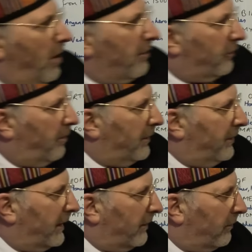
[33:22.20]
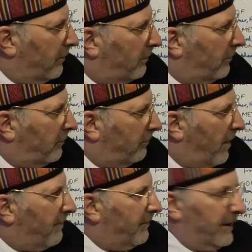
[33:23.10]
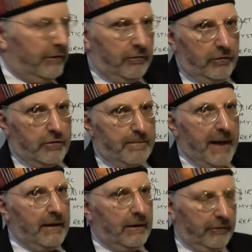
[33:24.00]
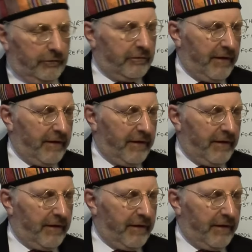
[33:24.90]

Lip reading: corresponding roughly to Spengler's